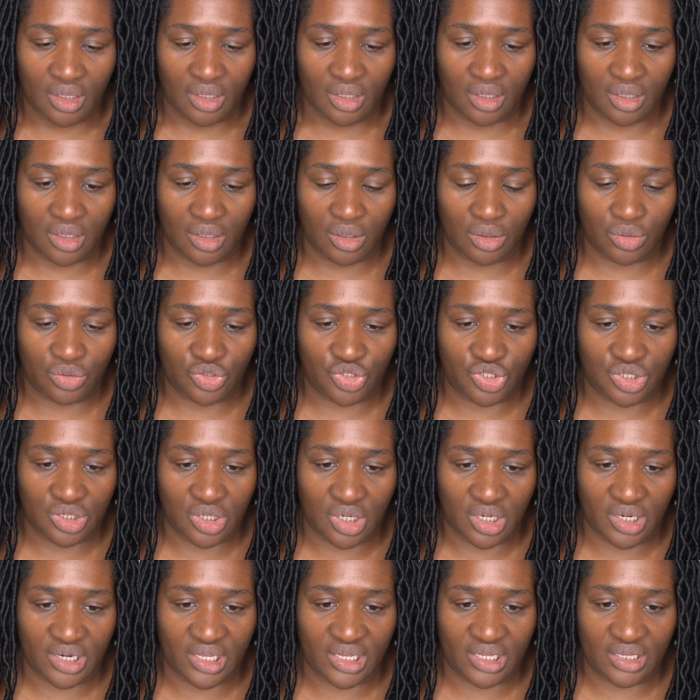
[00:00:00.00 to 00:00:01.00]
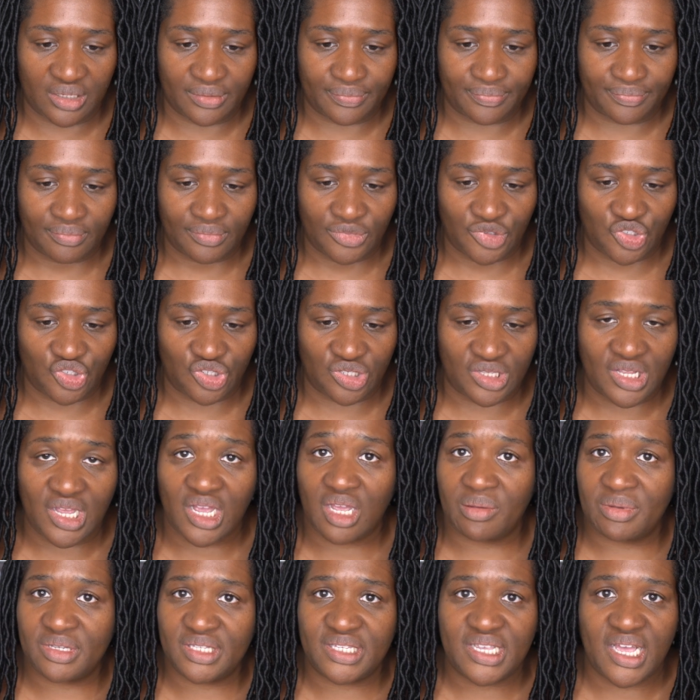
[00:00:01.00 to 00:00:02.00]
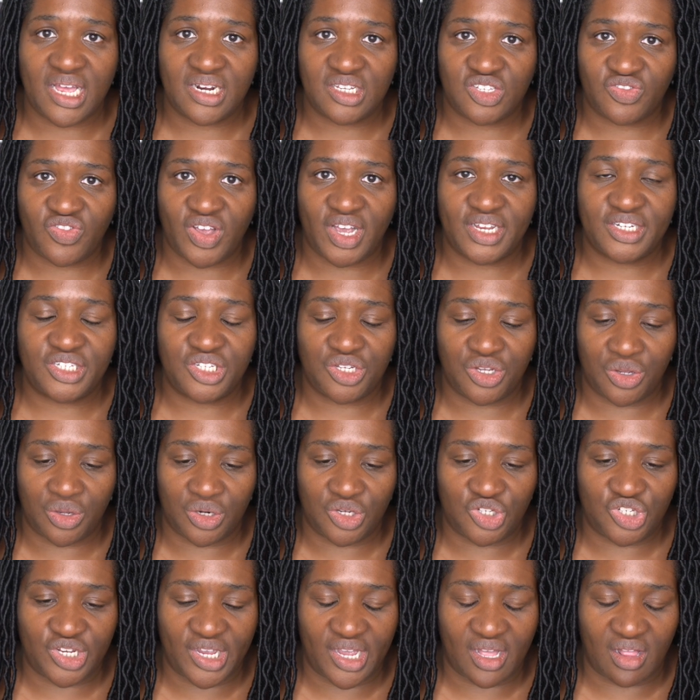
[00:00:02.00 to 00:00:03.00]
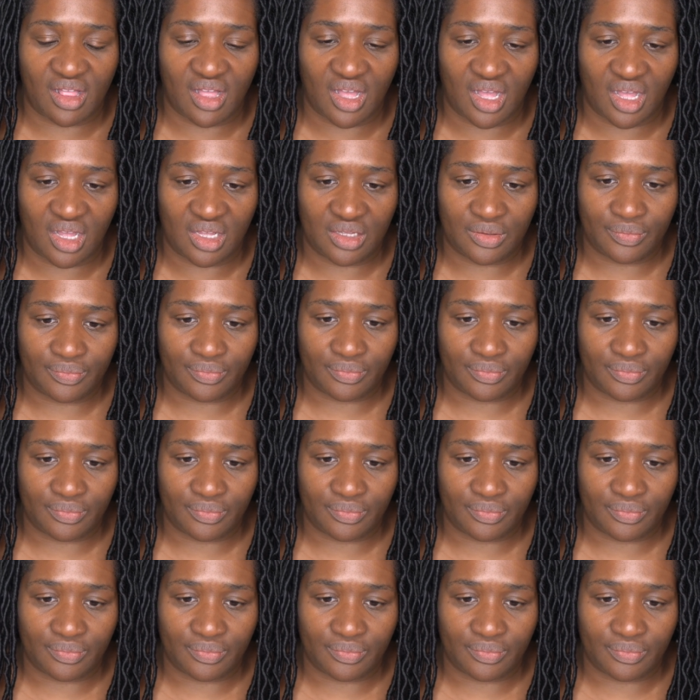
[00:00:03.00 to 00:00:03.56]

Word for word: Oh, Johnny. She's not gonna be satisfied till you go to jail, huh?